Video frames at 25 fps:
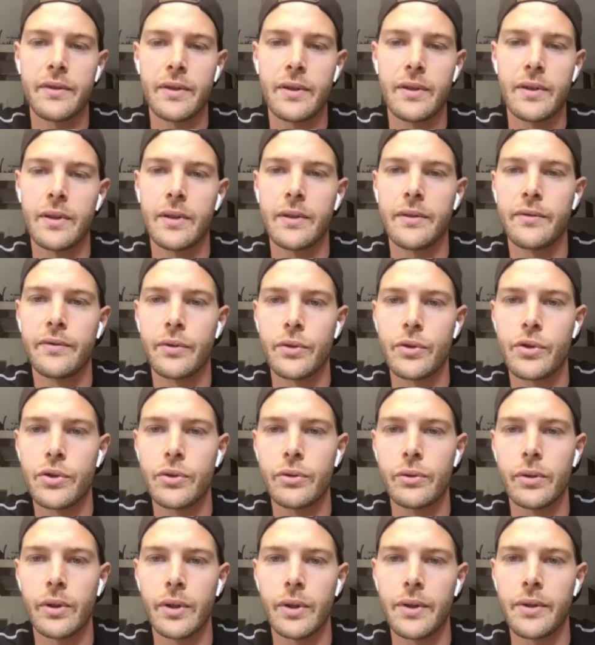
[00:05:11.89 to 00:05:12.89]
uh, for
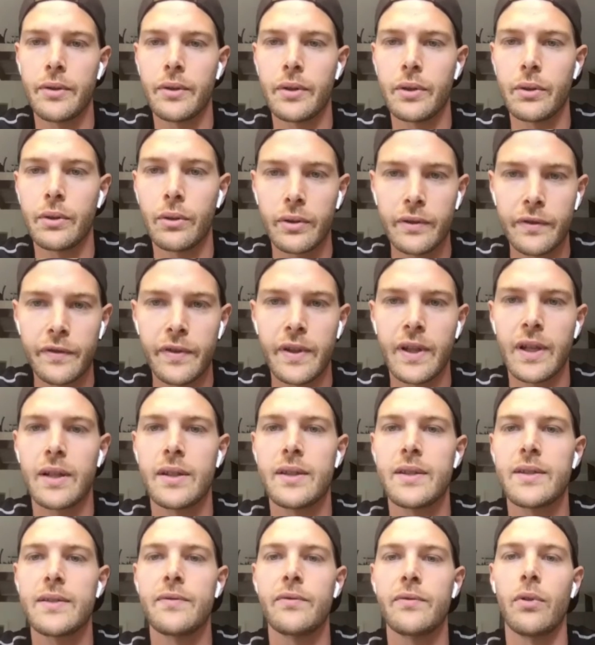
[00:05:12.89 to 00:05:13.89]
sure, good
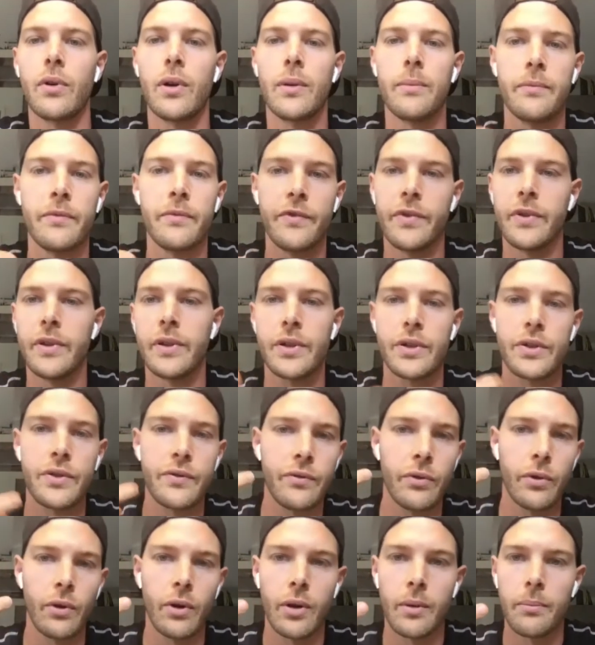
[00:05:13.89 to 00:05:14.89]
fats from fish,
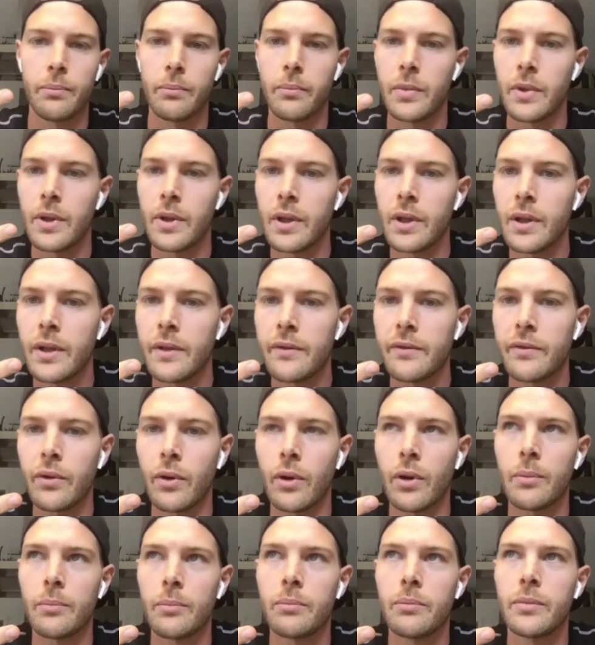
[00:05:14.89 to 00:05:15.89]
from
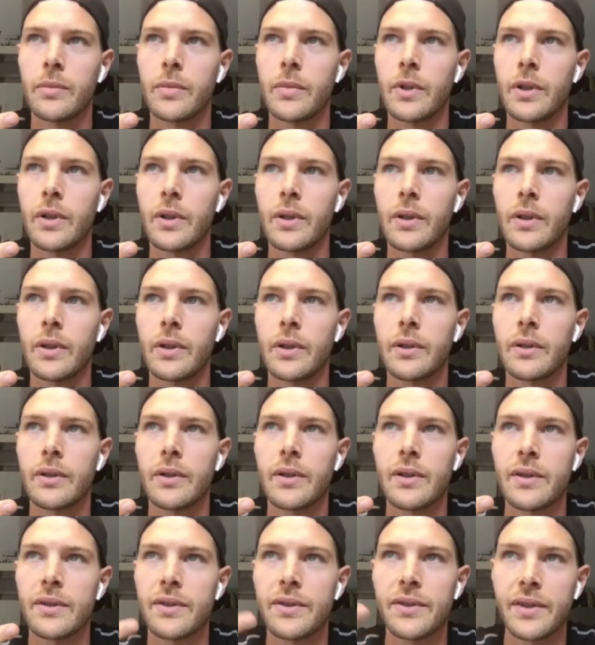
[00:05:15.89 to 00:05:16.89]
from uh,
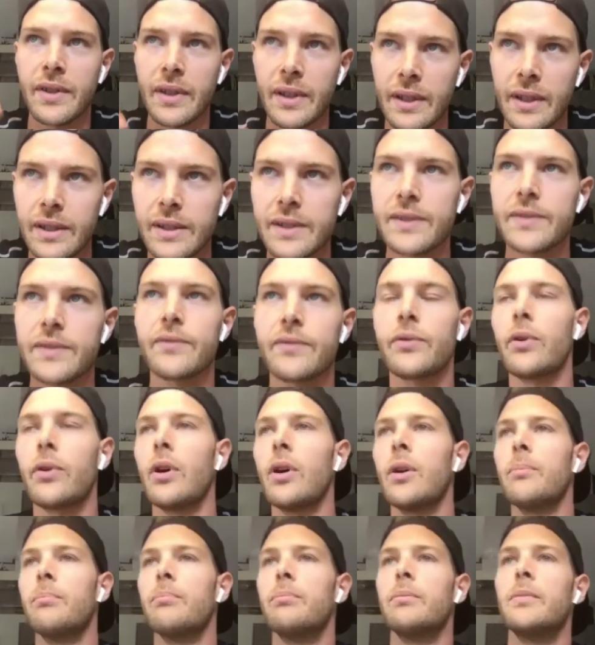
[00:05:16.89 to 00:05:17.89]
seeds,
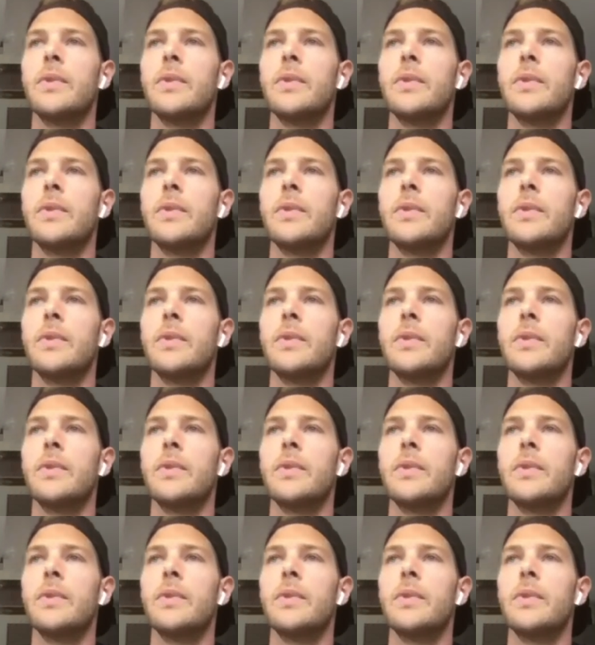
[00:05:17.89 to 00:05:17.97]
from